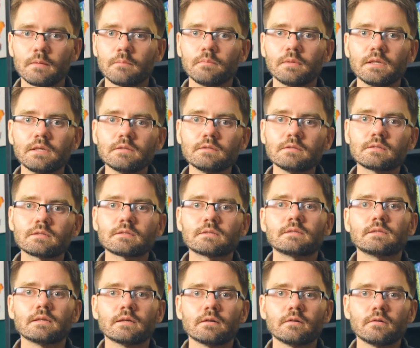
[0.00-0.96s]
being
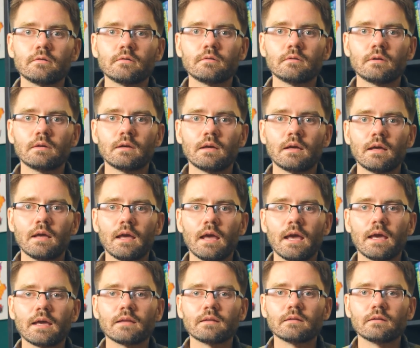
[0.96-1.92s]
still
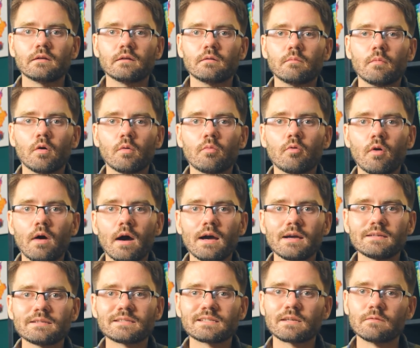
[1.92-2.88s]
and
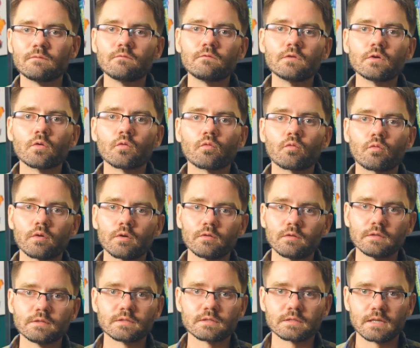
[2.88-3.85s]
immobilized can feel
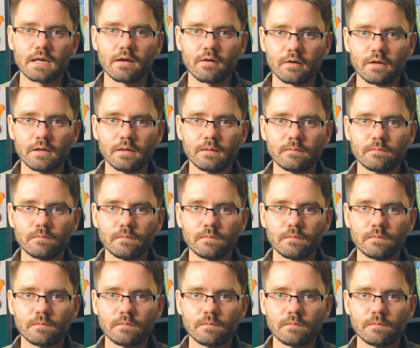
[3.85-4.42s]
really scary.